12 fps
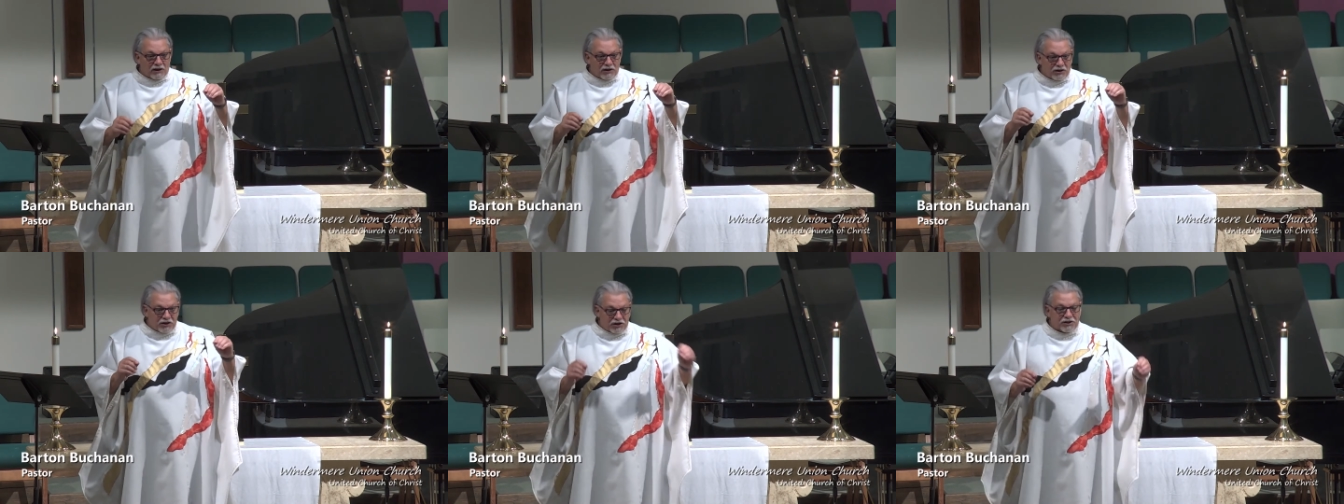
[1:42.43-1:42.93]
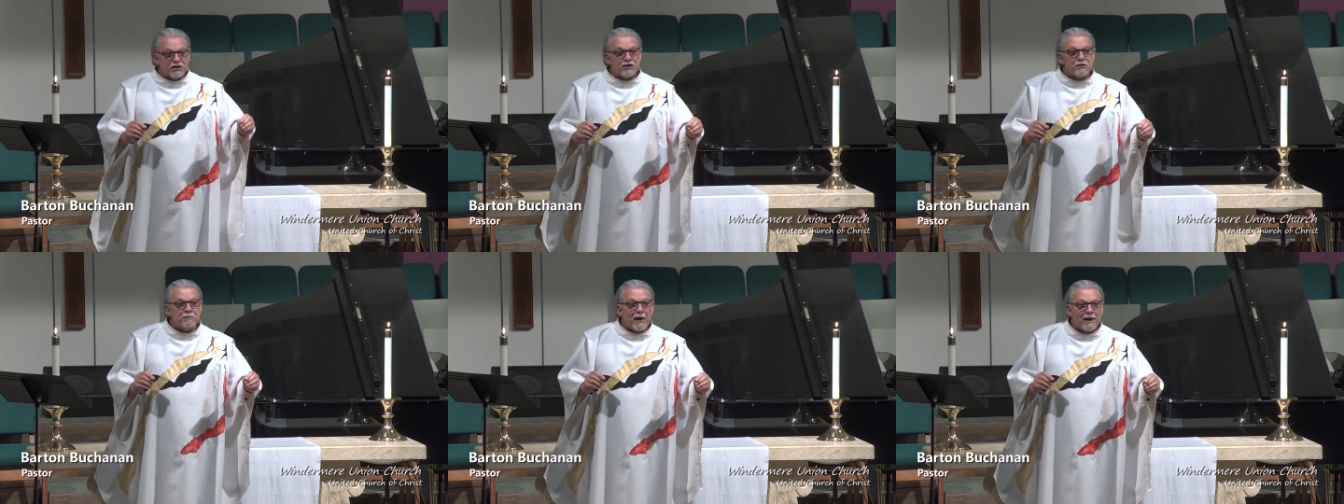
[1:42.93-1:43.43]
Jesus is
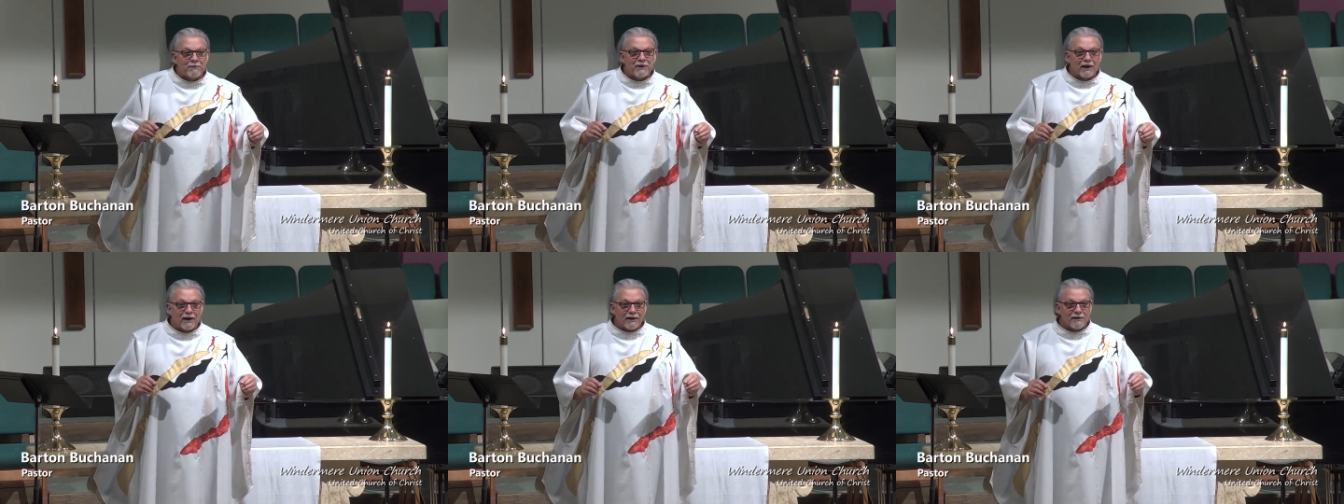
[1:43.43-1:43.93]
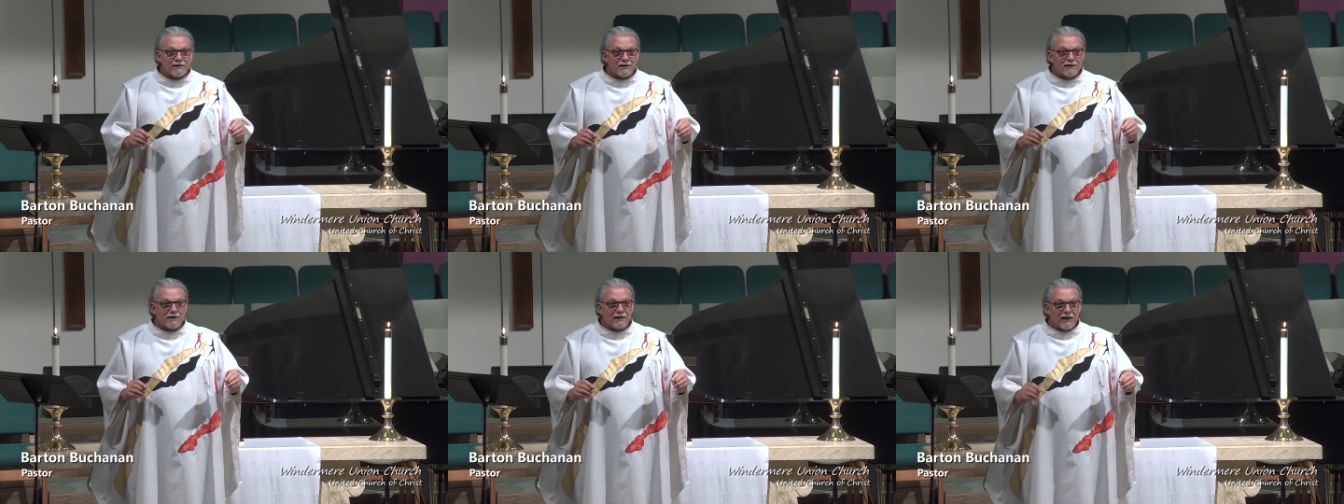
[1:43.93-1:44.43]
baptized,
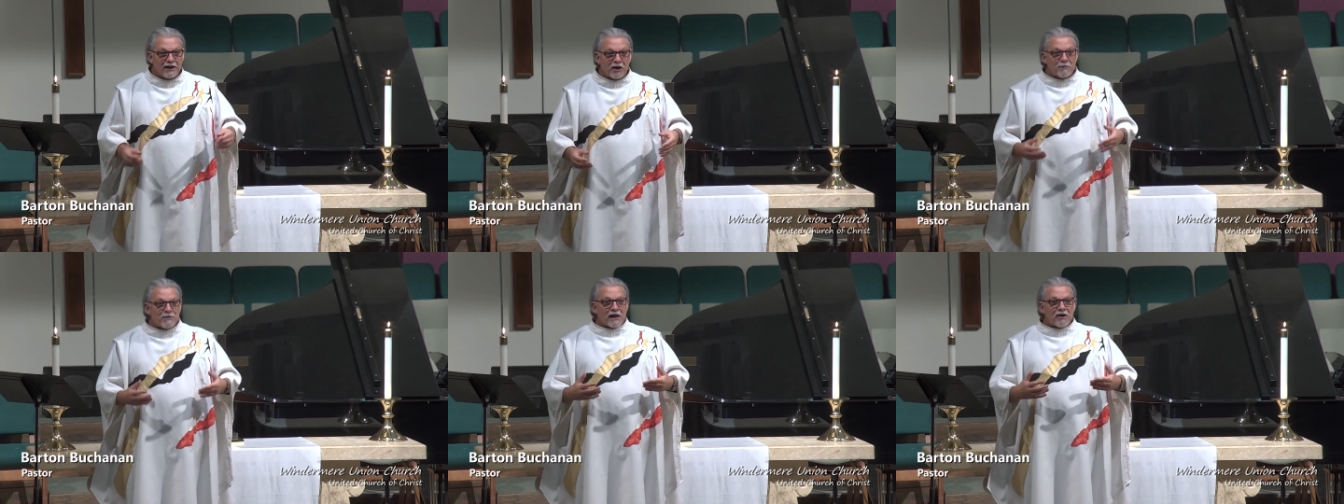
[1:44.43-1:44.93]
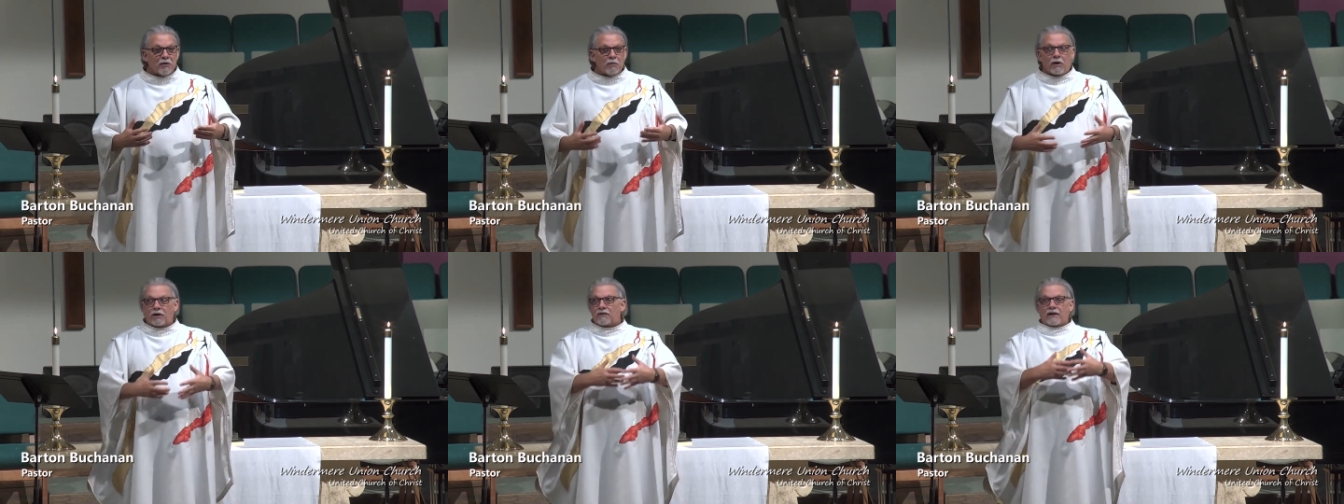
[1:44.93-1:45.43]
he comes out of the
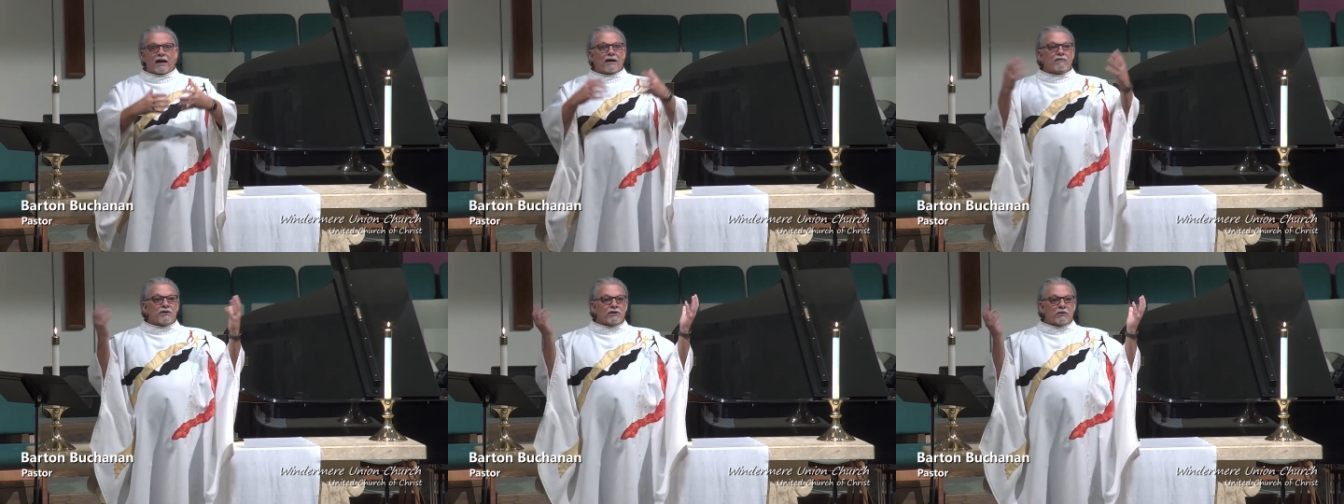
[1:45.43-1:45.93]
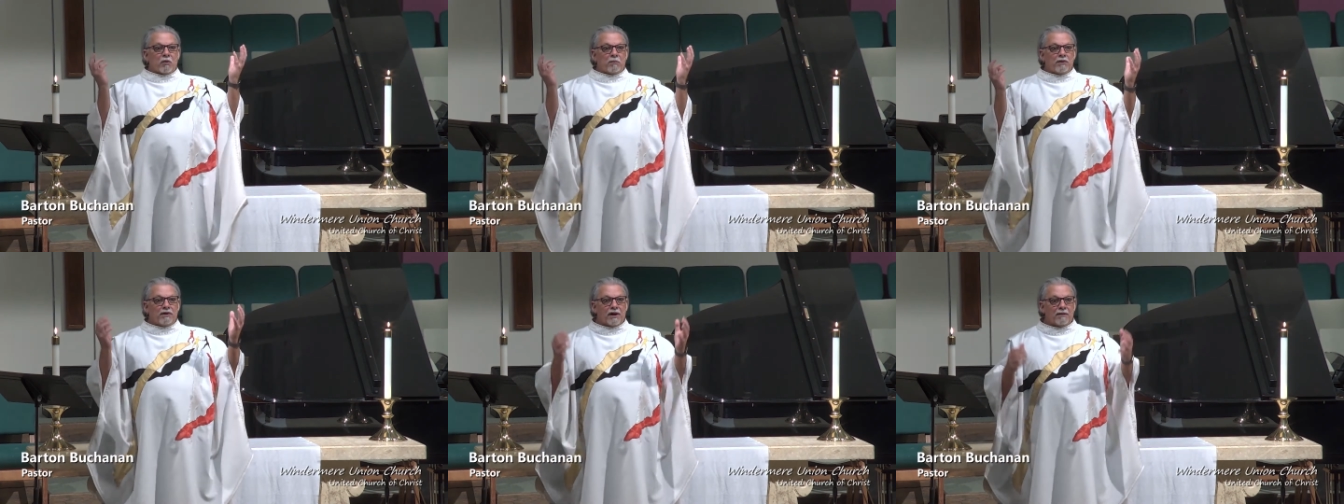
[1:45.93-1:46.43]
water, the heavens are
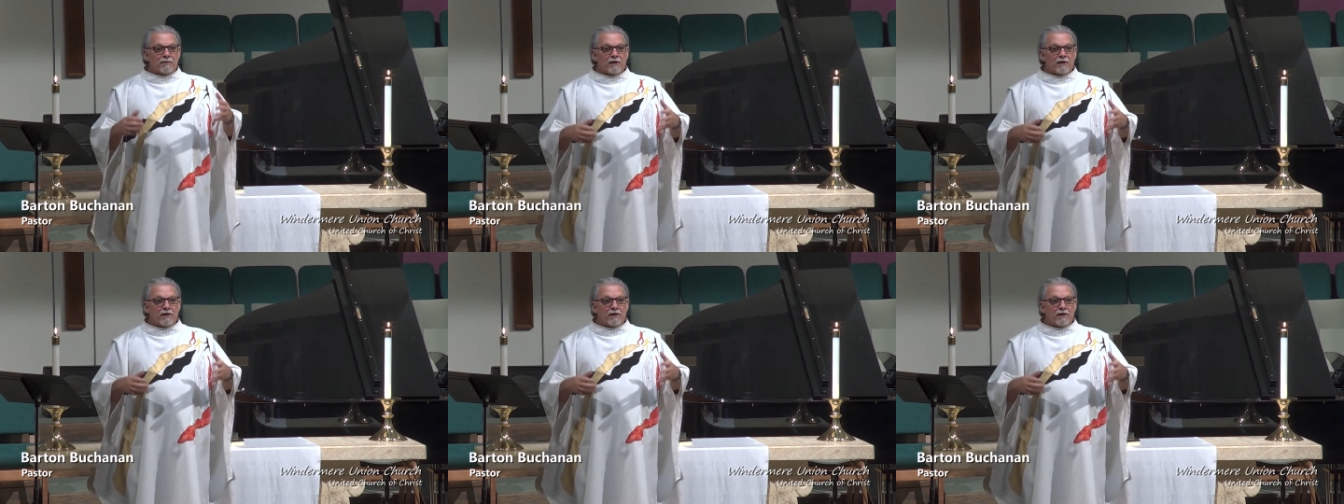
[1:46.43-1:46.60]
opened up,